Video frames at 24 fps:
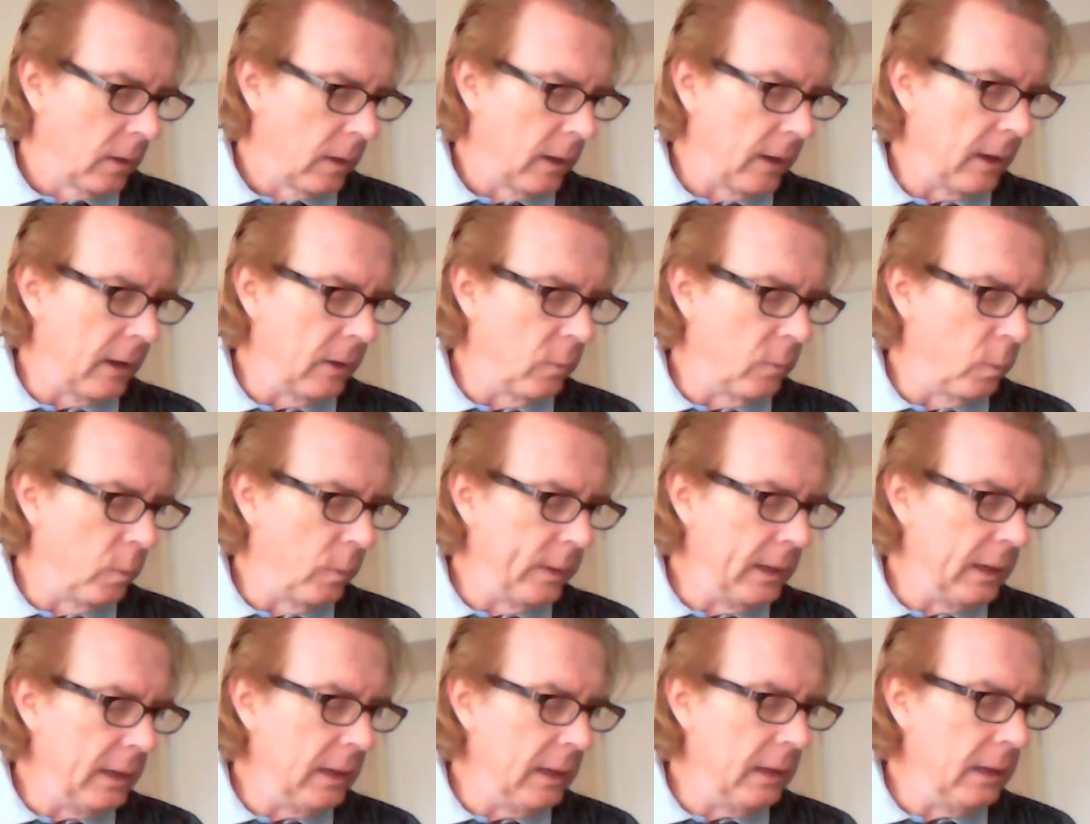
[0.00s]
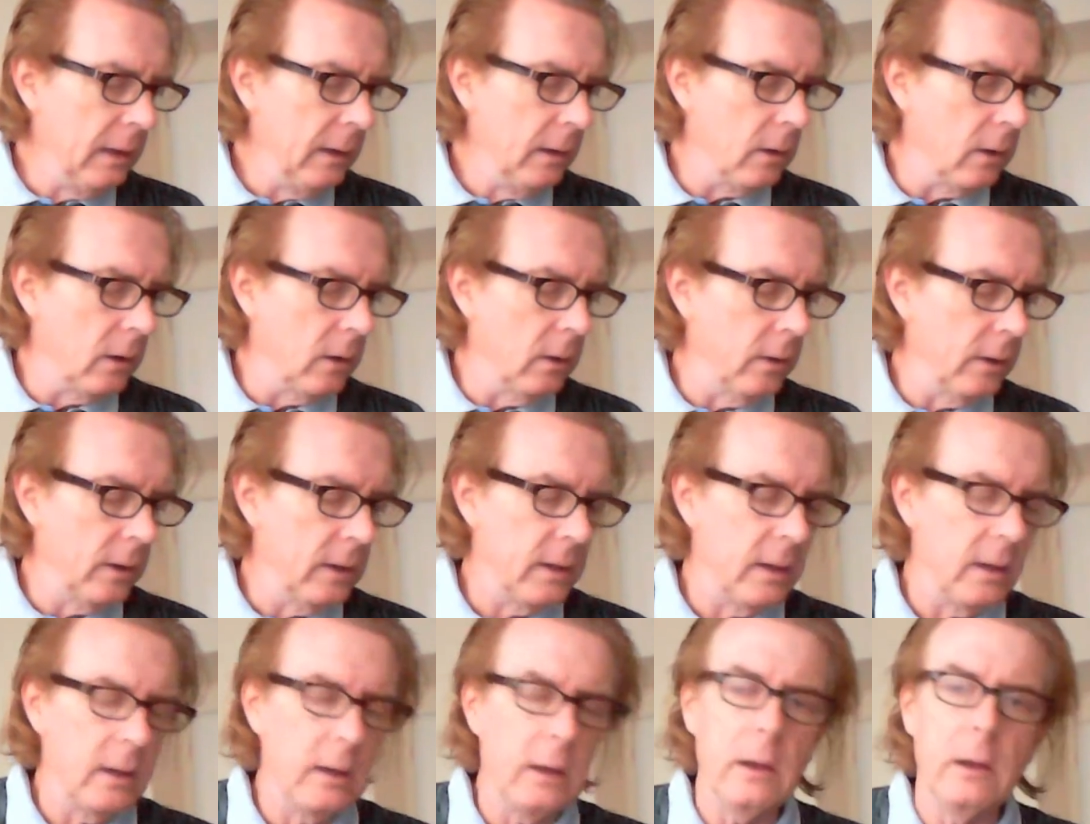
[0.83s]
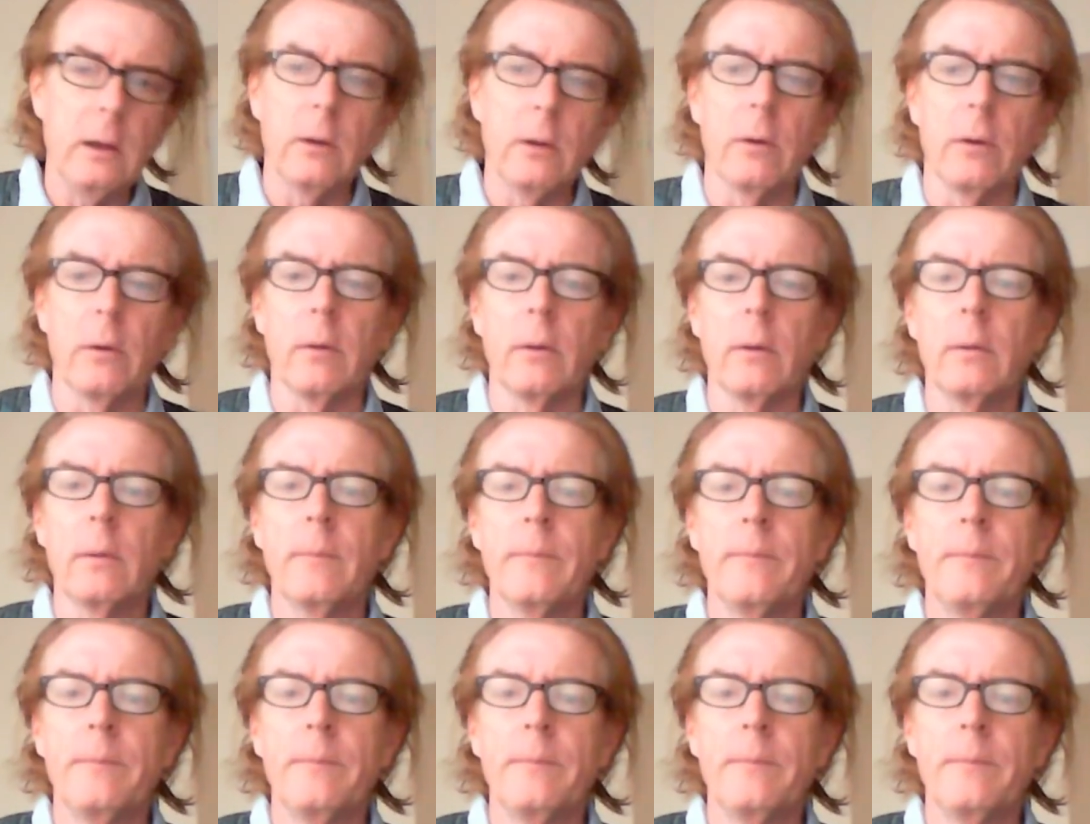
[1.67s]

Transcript: And we are here